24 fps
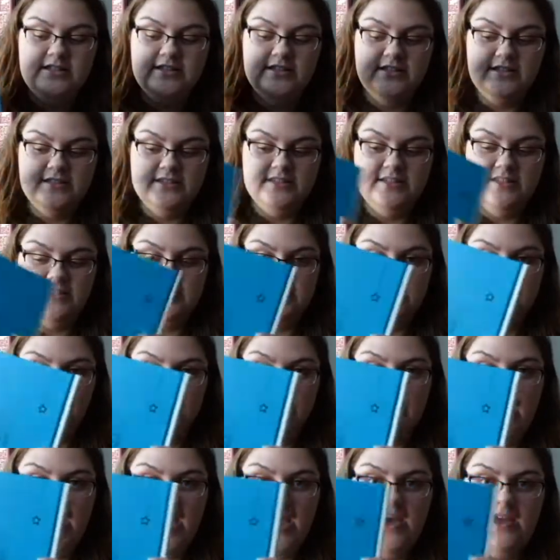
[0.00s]
then this is the
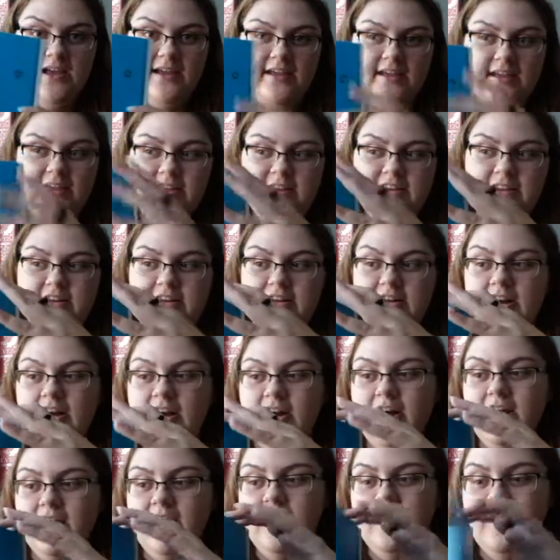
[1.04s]
back and here
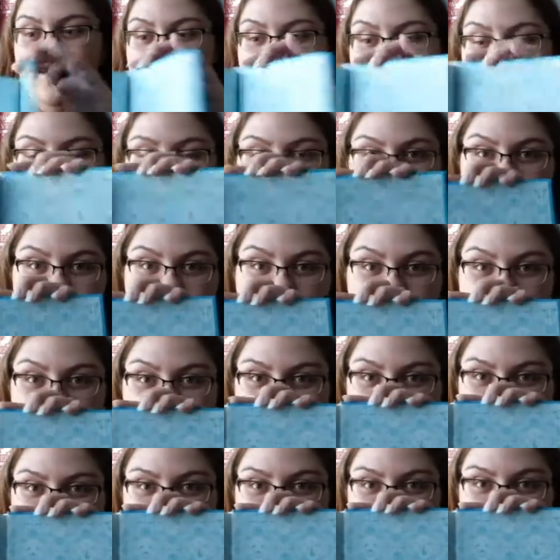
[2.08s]
are the
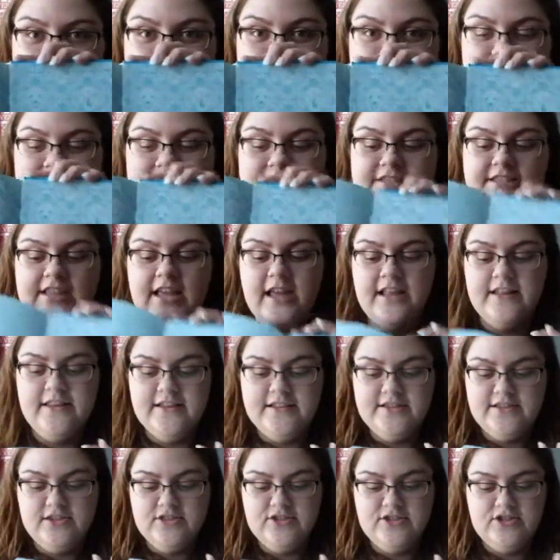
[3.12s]
blue pages. And
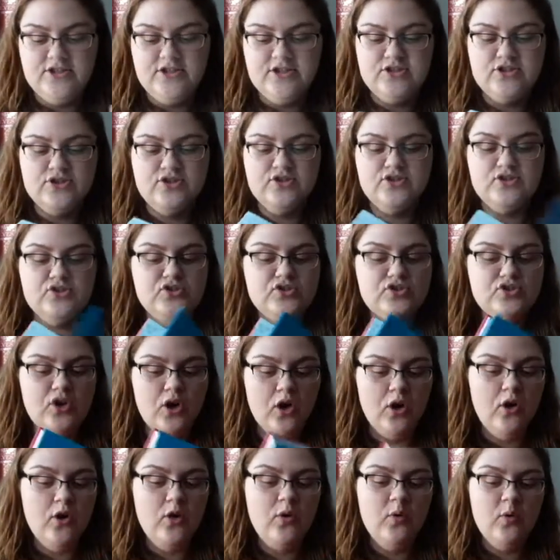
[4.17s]
this is just
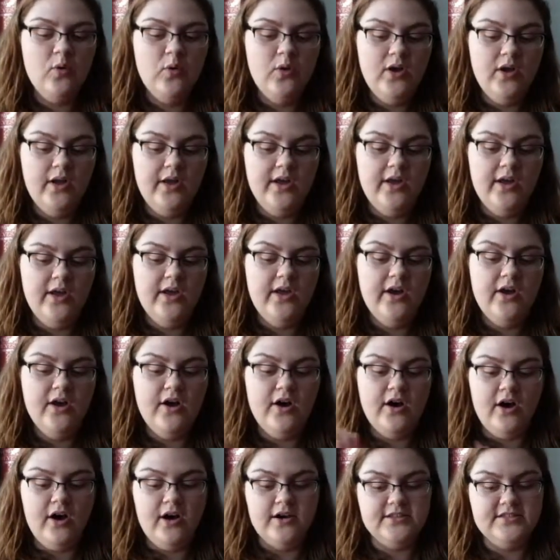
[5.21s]
so
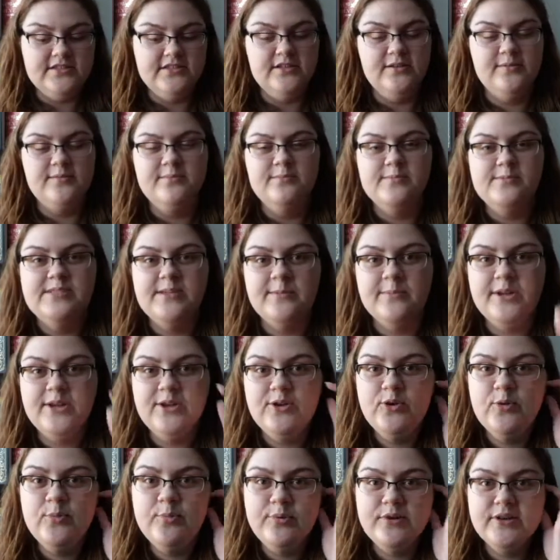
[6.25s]
awesome. Somebody
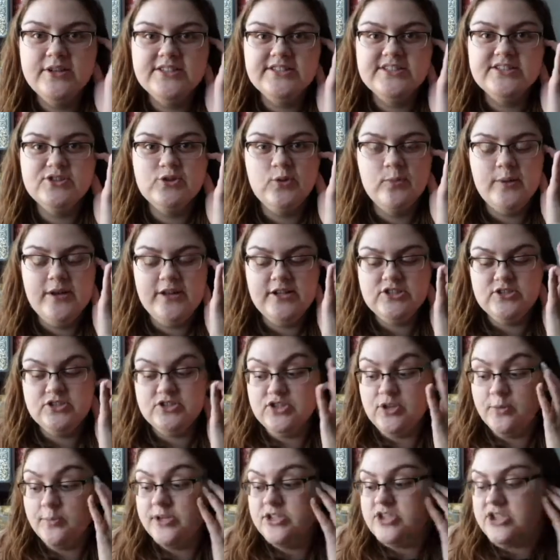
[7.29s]
who puts so
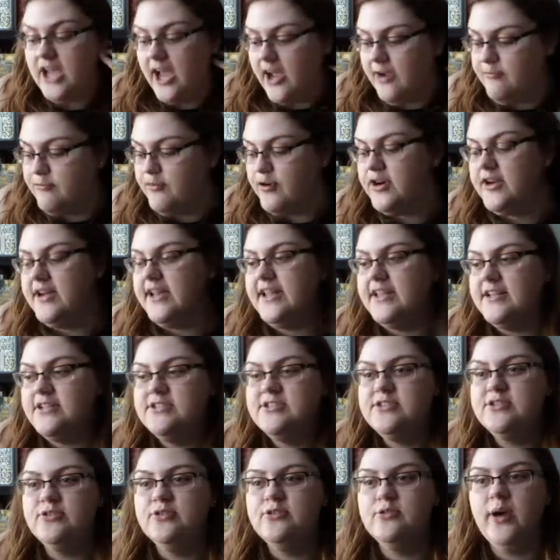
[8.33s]
much effort
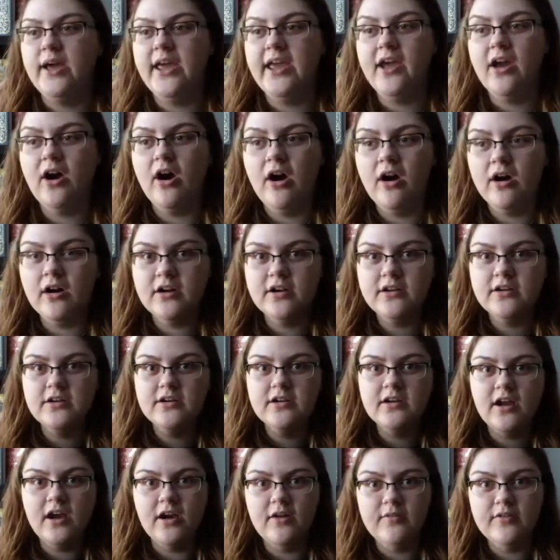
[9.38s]
into a
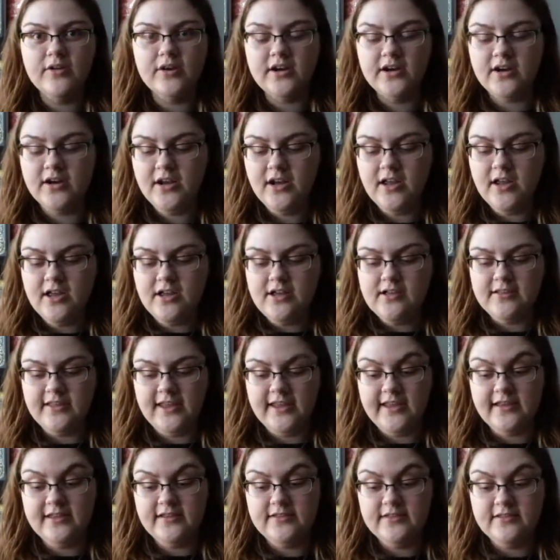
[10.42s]
hardcover,
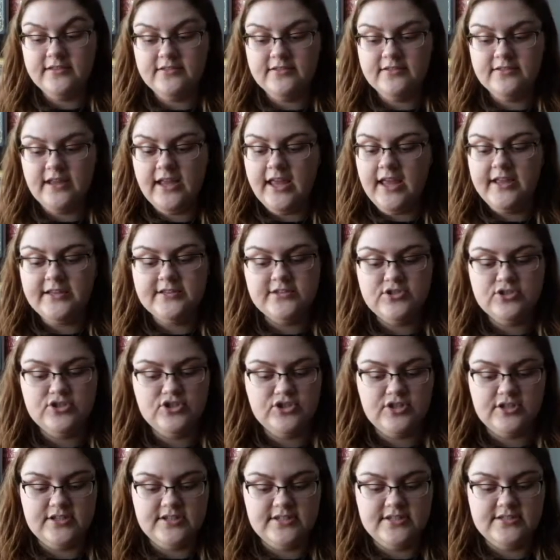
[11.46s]
like it's
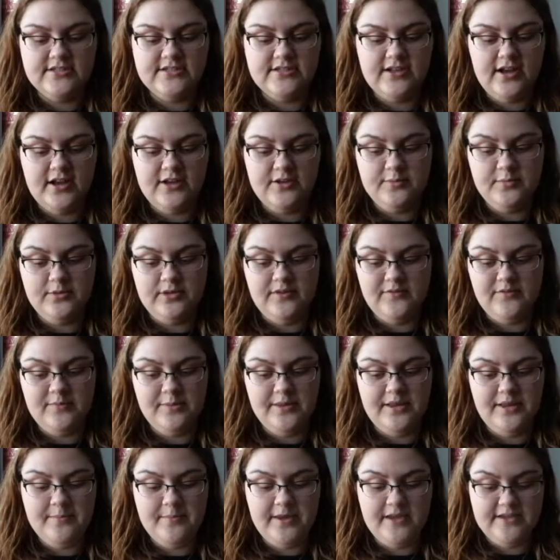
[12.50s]
just
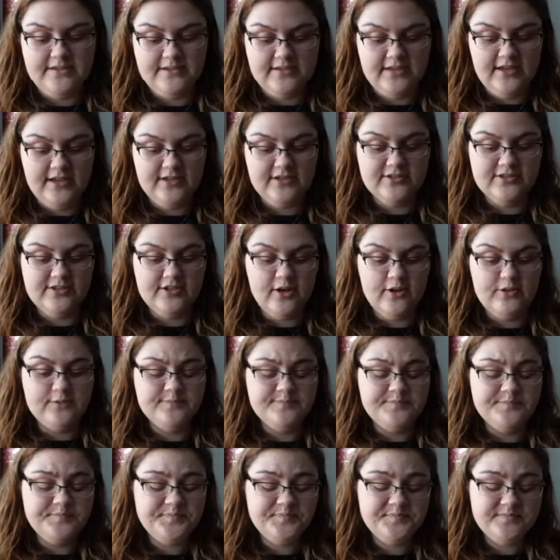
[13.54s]
unbelievably amazing. So